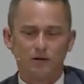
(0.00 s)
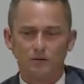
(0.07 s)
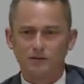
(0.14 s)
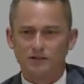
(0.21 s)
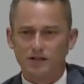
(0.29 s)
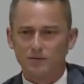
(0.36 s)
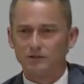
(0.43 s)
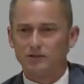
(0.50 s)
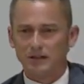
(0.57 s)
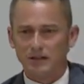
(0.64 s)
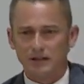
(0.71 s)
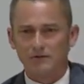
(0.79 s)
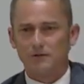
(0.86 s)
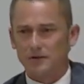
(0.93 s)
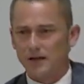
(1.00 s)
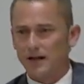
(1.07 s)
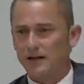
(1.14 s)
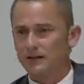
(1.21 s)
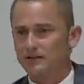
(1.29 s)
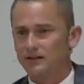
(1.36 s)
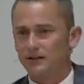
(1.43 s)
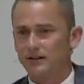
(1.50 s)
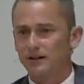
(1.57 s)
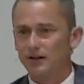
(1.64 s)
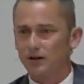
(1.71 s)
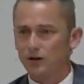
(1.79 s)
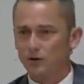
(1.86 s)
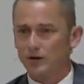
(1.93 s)
was able to give thanks and
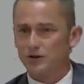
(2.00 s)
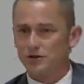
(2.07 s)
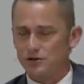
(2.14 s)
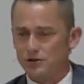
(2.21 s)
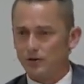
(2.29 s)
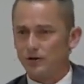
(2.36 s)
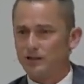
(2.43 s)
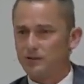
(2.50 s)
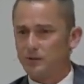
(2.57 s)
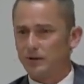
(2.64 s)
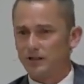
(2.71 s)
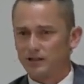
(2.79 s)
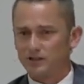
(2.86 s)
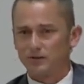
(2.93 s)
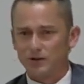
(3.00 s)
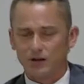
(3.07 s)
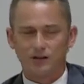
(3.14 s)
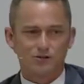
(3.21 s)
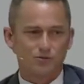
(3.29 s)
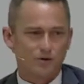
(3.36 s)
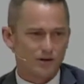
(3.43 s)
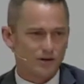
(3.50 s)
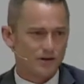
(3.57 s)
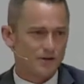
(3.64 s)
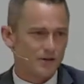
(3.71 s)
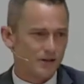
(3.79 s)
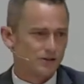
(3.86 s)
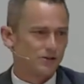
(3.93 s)
rejoice because of God's work in the
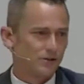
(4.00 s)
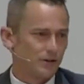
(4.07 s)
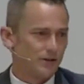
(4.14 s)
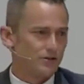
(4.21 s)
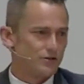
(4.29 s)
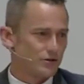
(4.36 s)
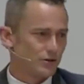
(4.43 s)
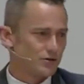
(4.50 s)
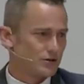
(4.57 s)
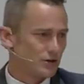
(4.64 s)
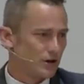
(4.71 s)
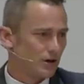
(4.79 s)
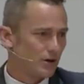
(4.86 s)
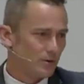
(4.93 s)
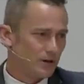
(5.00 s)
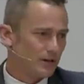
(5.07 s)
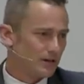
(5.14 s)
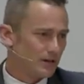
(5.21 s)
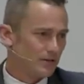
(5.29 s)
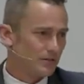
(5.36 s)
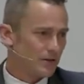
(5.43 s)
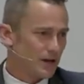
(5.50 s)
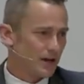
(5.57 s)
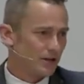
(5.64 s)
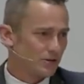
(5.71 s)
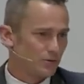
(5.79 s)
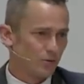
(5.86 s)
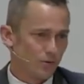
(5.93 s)
Thessalonian church, we can give
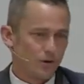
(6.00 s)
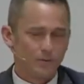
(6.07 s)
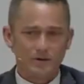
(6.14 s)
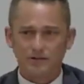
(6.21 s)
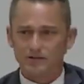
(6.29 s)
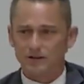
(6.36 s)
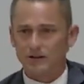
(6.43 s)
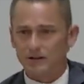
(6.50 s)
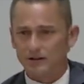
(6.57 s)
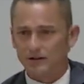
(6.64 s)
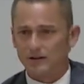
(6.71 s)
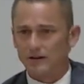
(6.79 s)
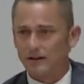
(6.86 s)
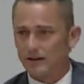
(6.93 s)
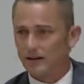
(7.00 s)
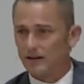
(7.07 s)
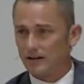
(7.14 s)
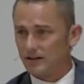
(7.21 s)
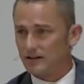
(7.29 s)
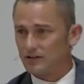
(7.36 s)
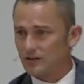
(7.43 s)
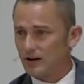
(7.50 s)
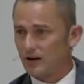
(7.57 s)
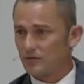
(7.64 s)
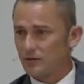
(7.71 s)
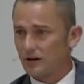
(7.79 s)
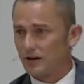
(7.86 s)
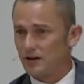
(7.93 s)
thanks for what we see here in this
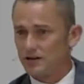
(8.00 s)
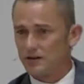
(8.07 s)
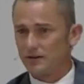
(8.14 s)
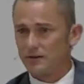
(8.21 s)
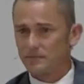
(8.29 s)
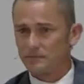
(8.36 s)
congregation.